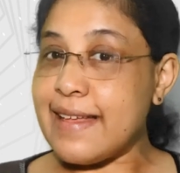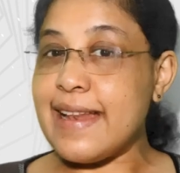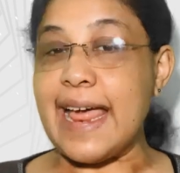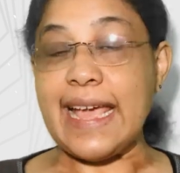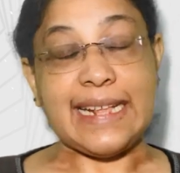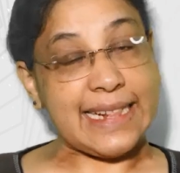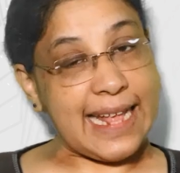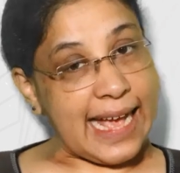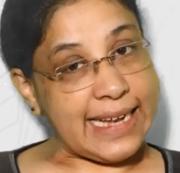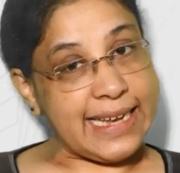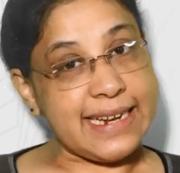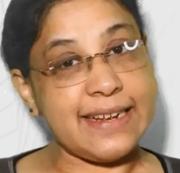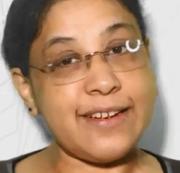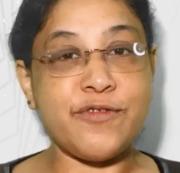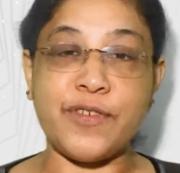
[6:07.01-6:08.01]
like
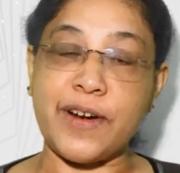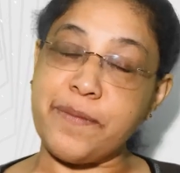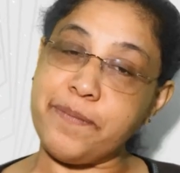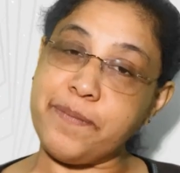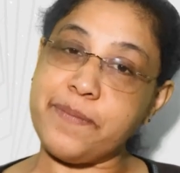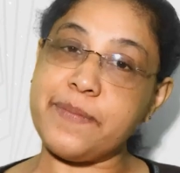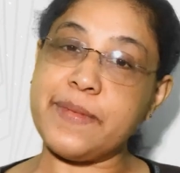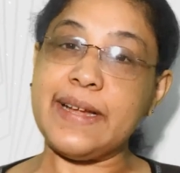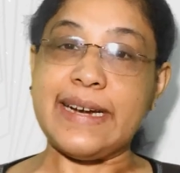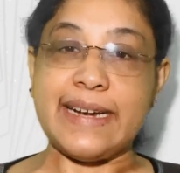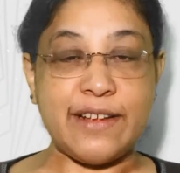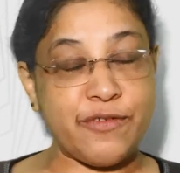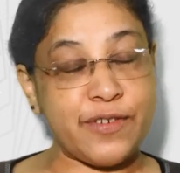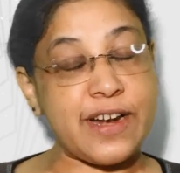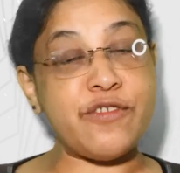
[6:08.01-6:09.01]
that, from
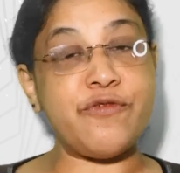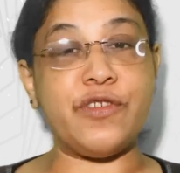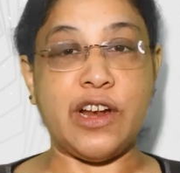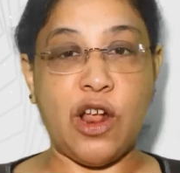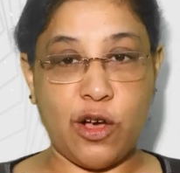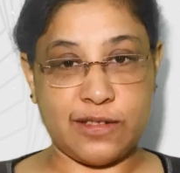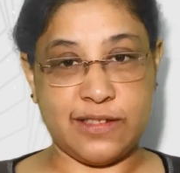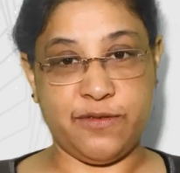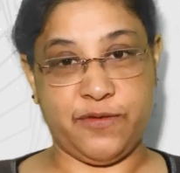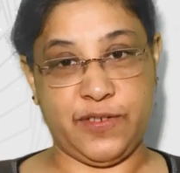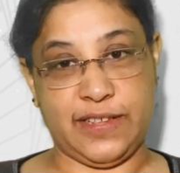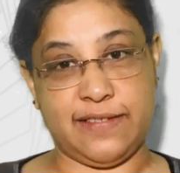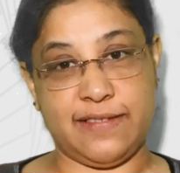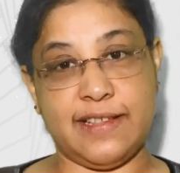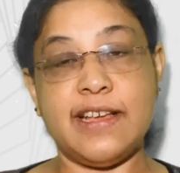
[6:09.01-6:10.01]
different
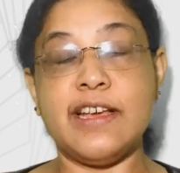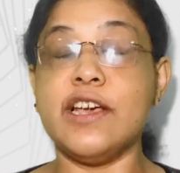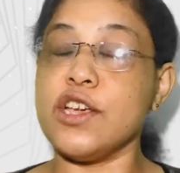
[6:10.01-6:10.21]
philosophies,